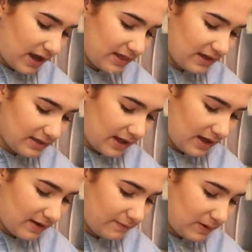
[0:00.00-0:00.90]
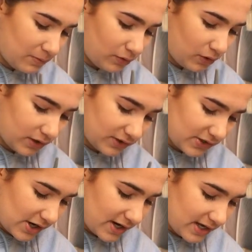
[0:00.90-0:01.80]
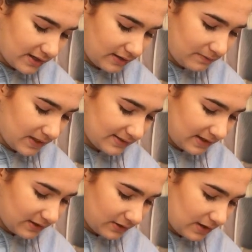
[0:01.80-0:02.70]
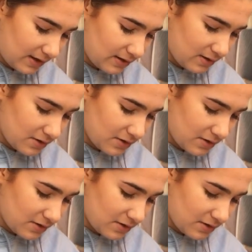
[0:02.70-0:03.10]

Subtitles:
I think that if people are starting, that means that they're like